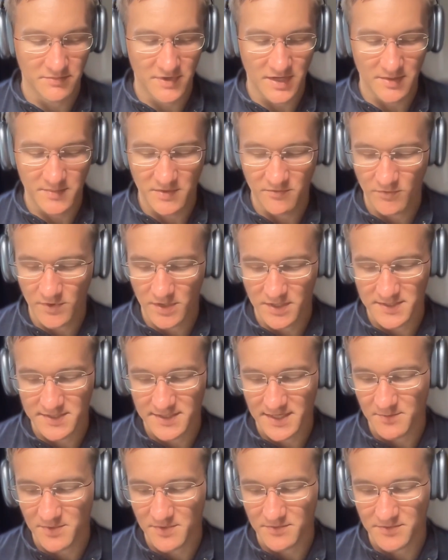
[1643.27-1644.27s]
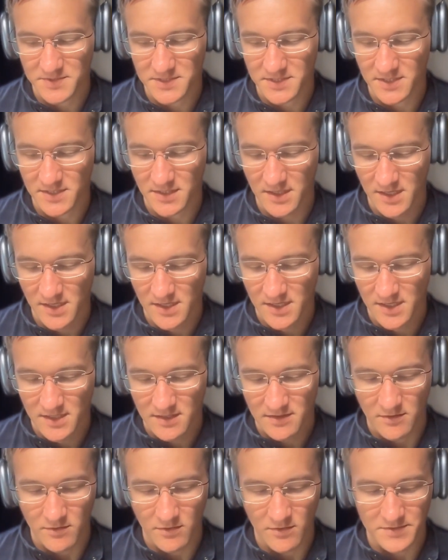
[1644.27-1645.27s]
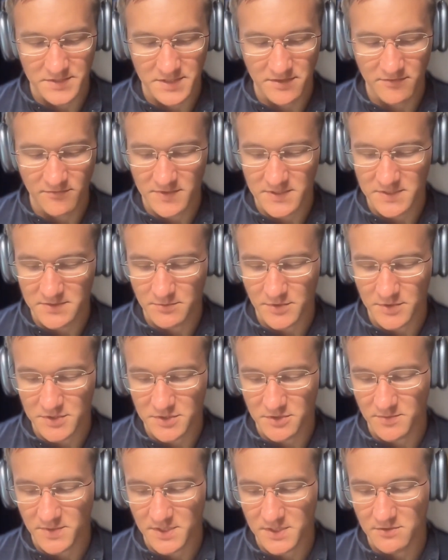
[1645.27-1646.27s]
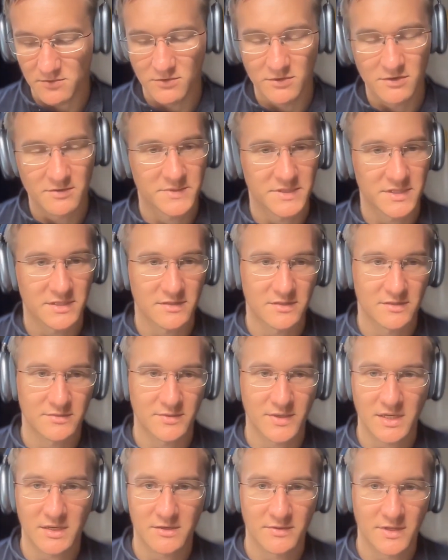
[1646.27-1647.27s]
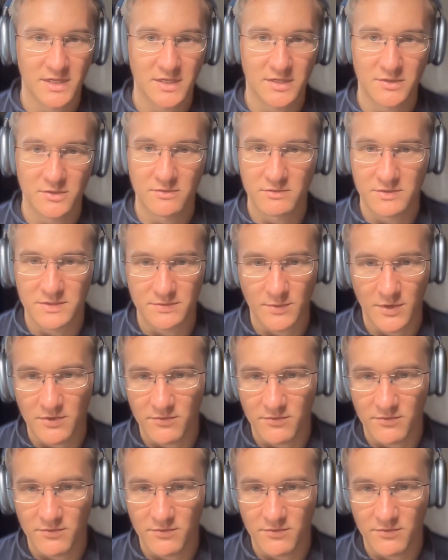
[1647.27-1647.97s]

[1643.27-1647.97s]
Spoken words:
I mean, one example was that the course inference workshop at NURBS in 2022 was